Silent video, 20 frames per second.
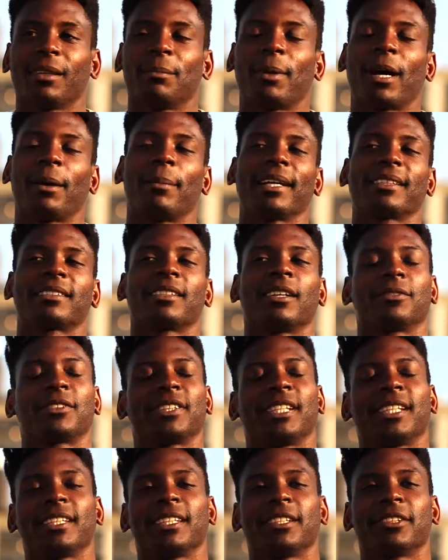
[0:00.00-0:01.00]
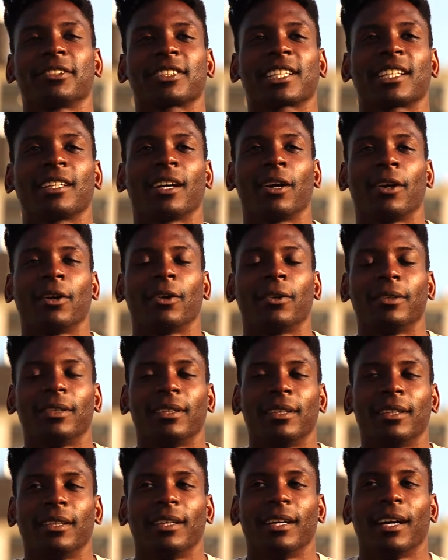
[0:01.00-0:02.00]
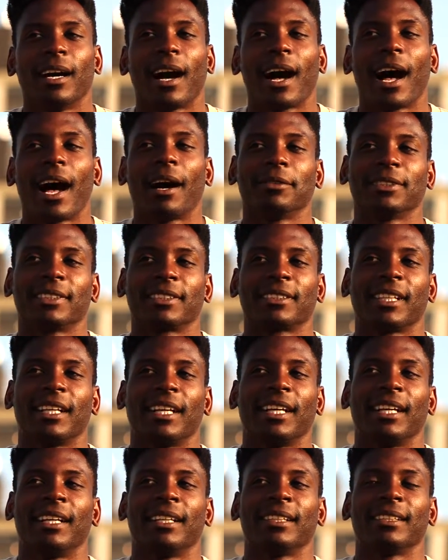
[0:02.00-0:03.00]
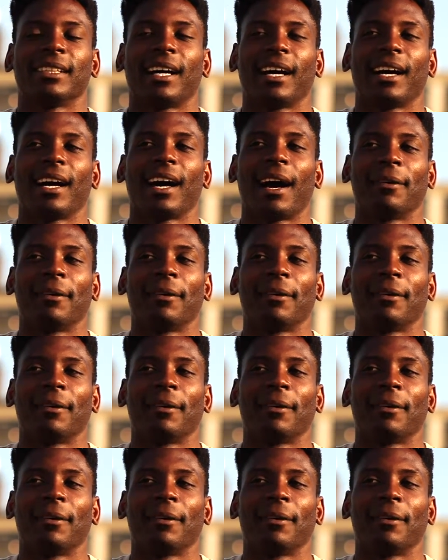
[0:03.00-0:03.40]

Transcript: about myself 10 years ago, I was uh,